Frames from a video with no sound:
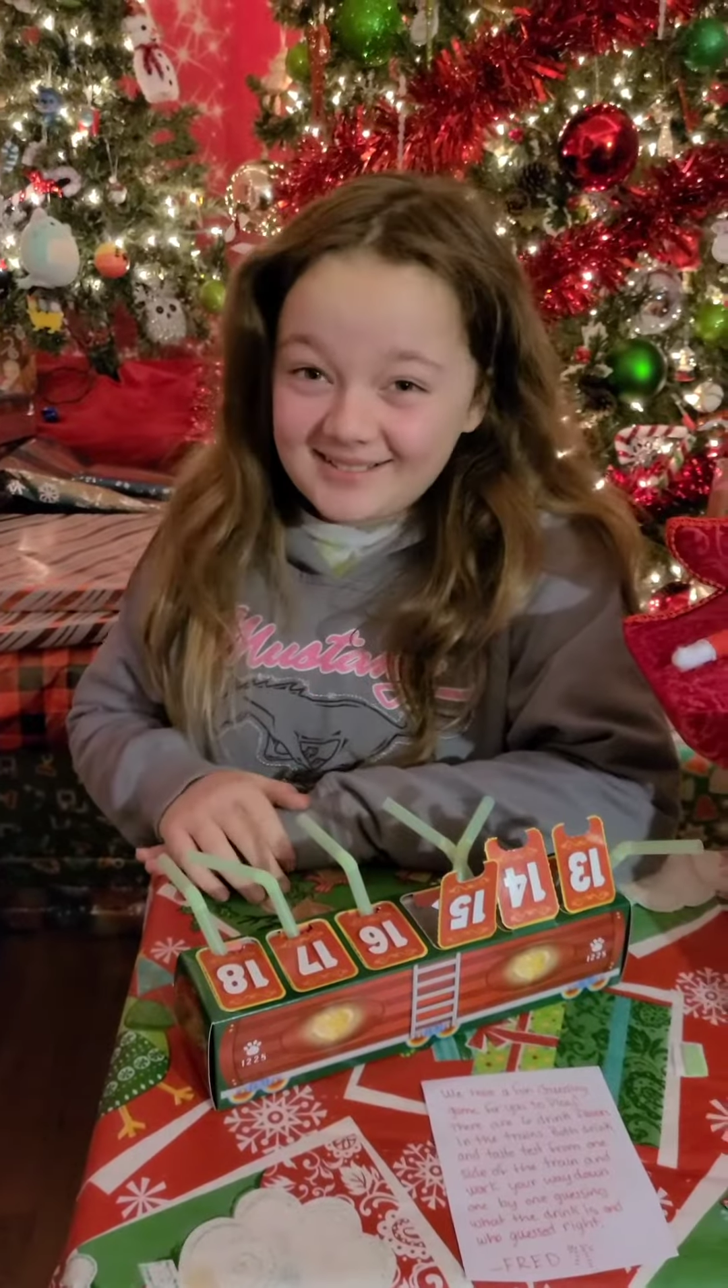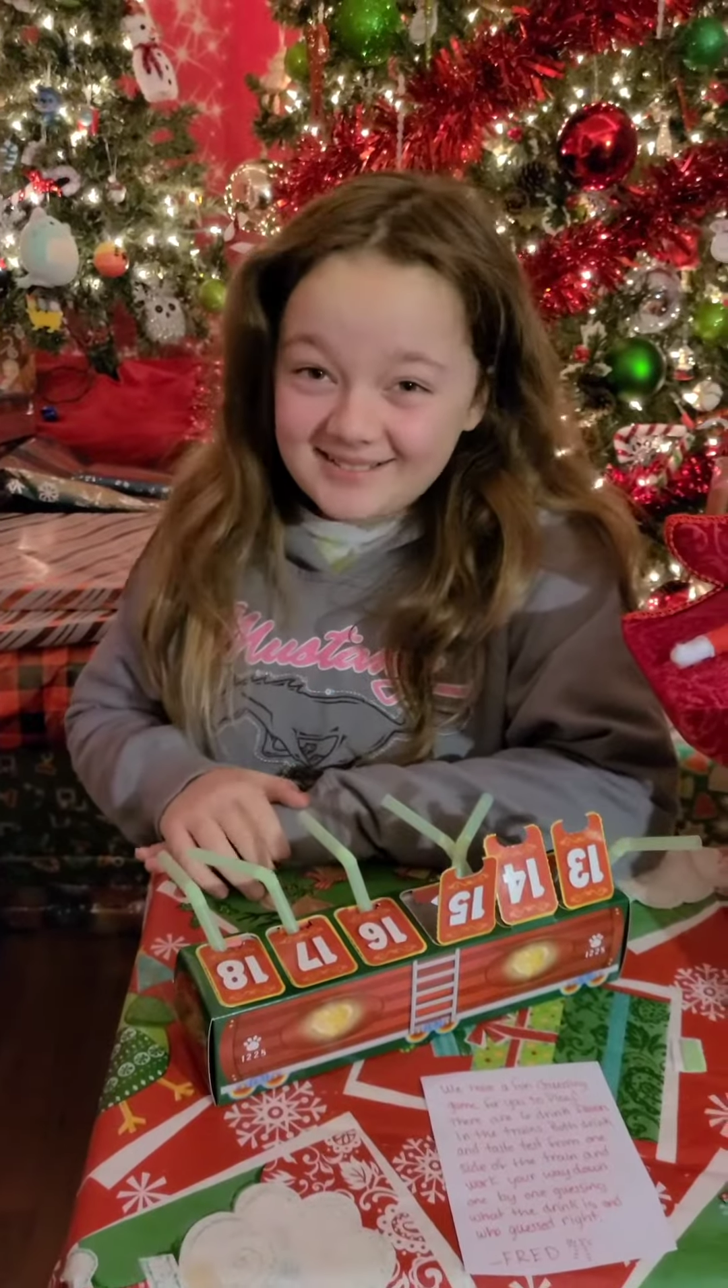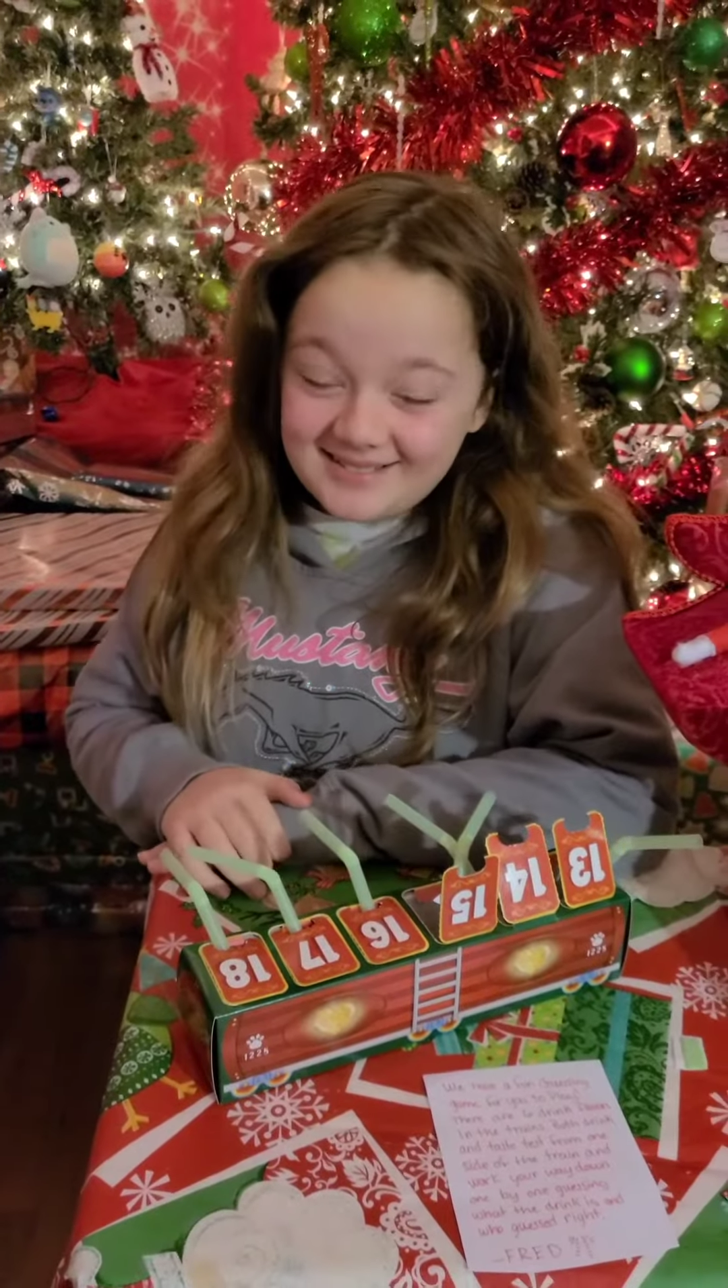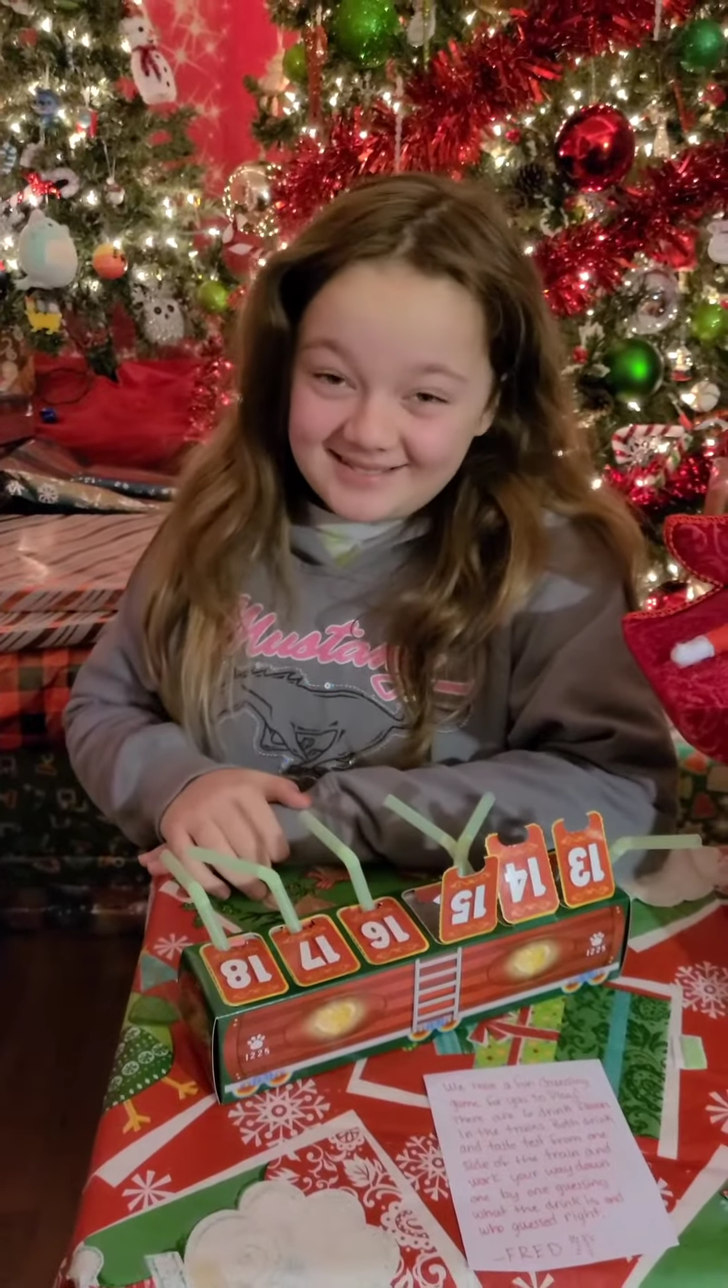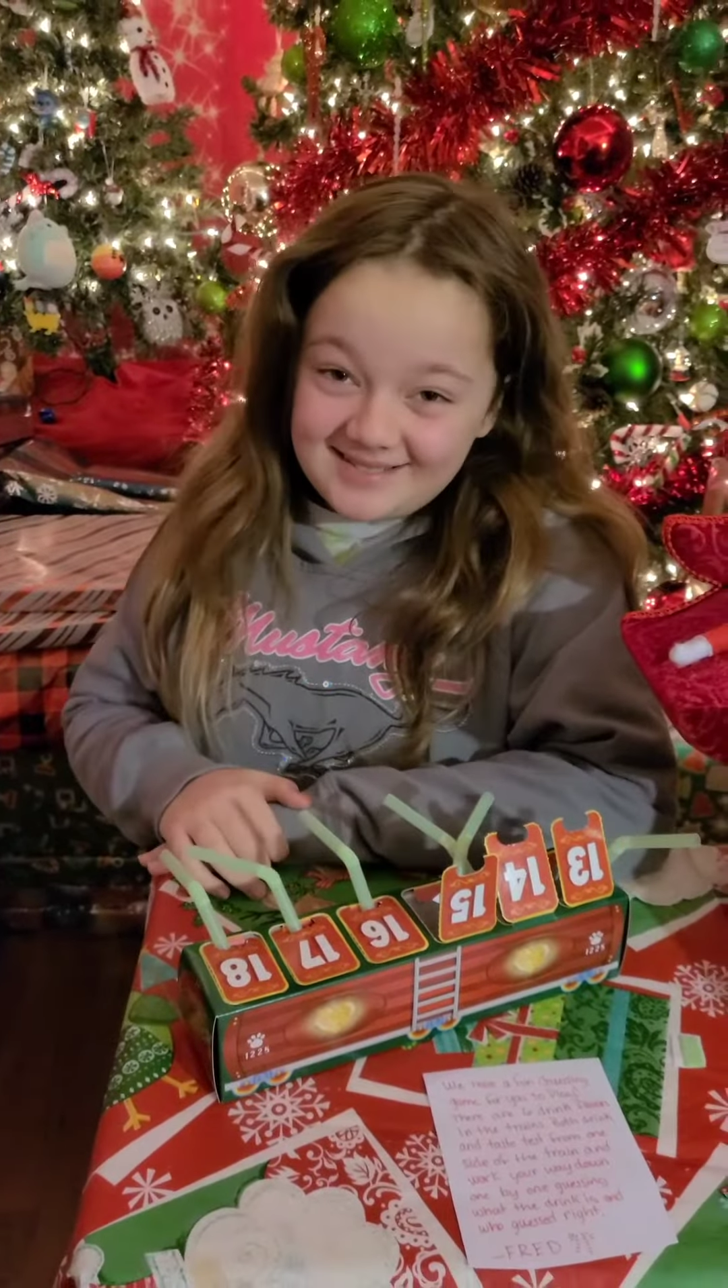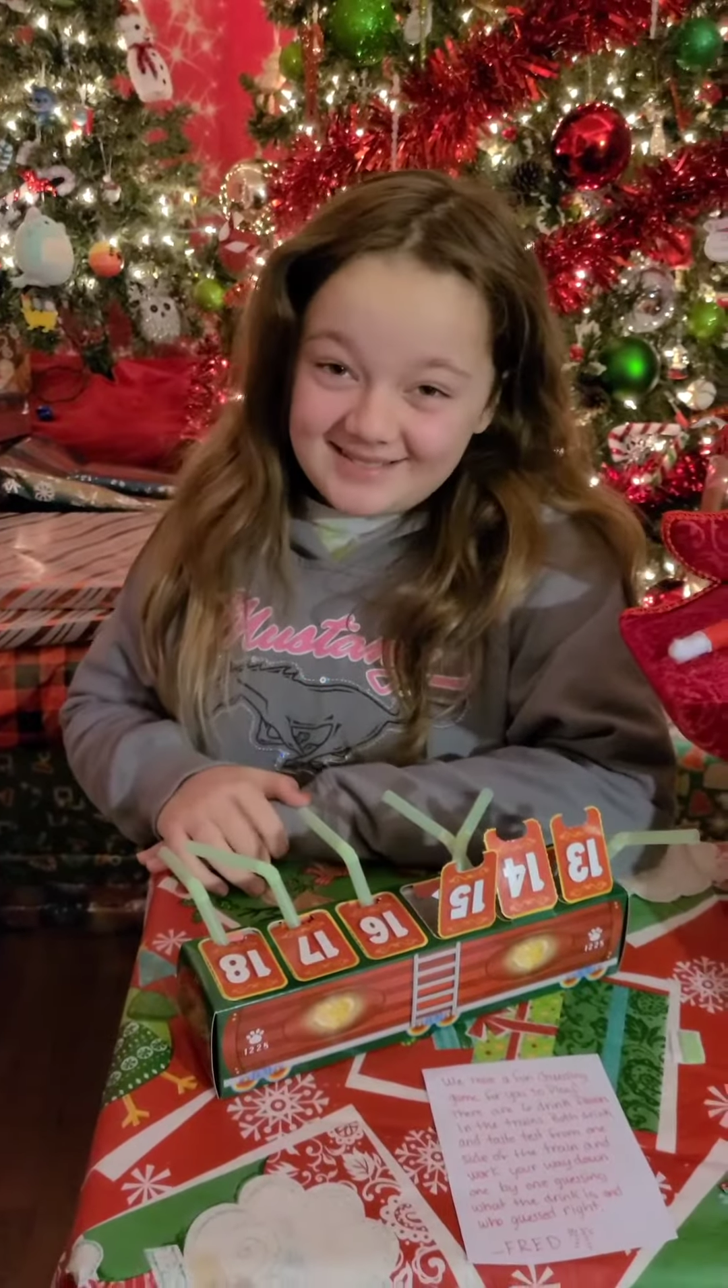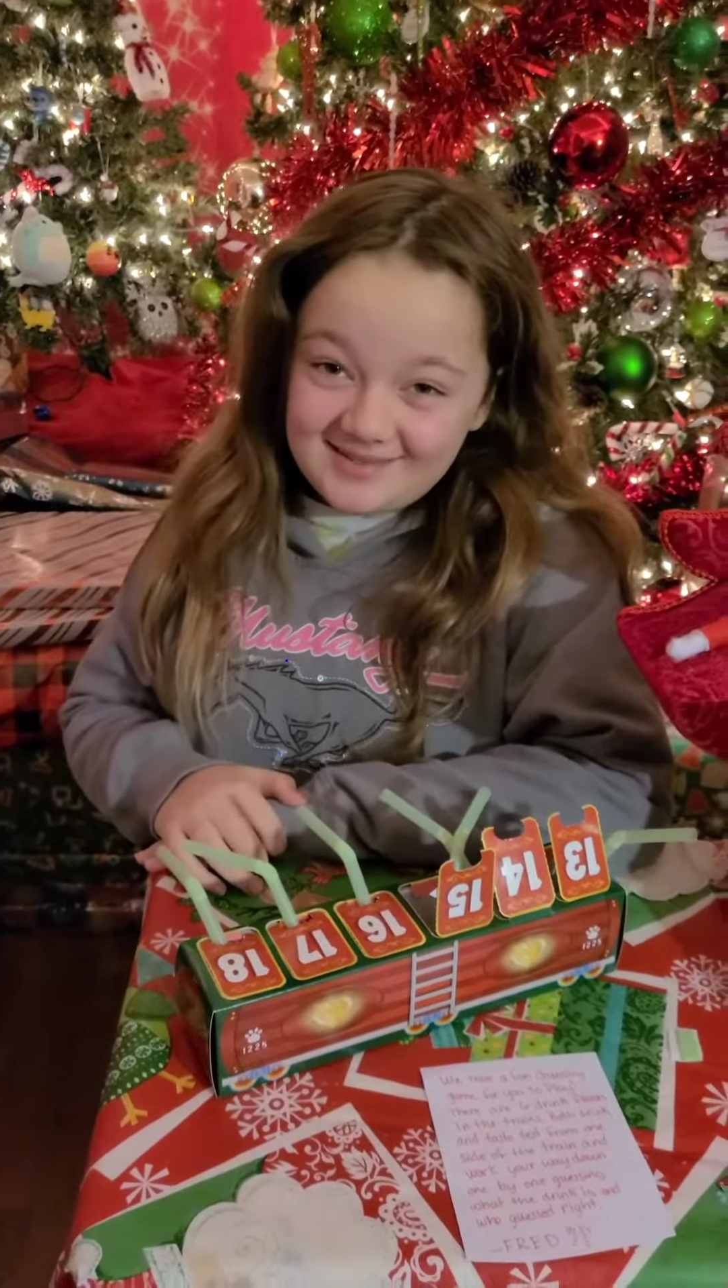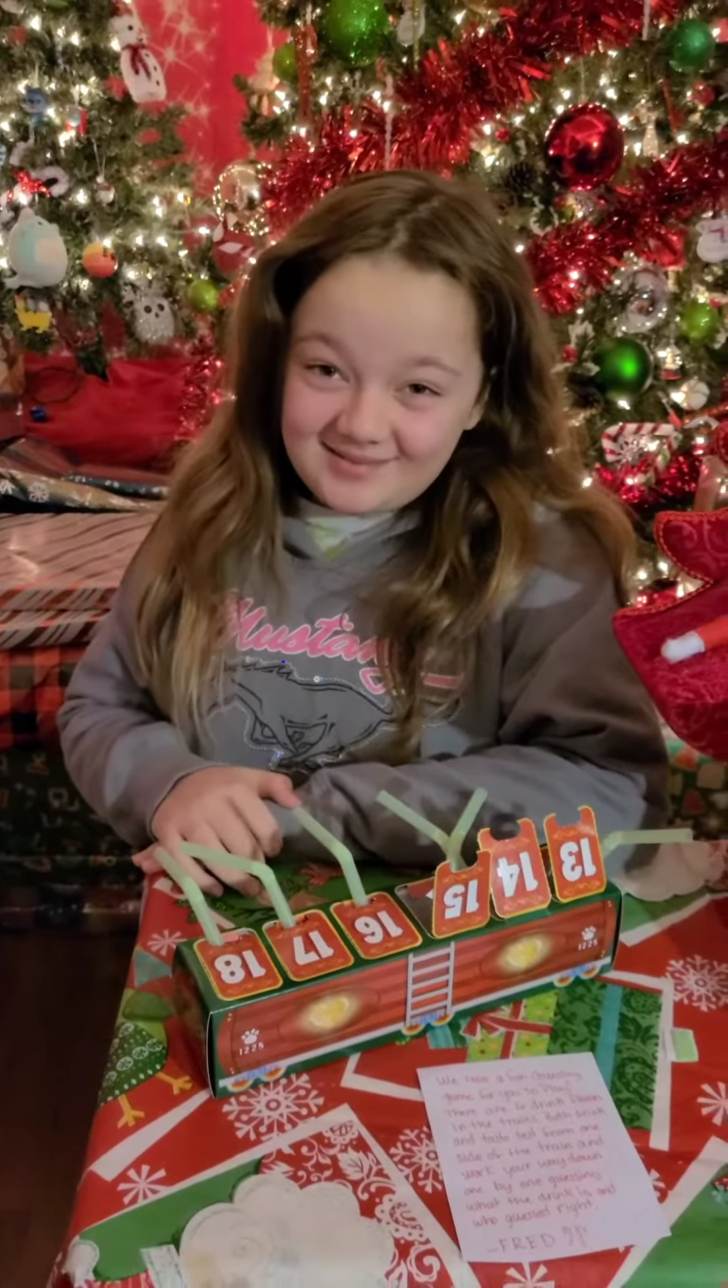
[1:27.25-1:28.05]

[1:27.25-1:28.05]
juice.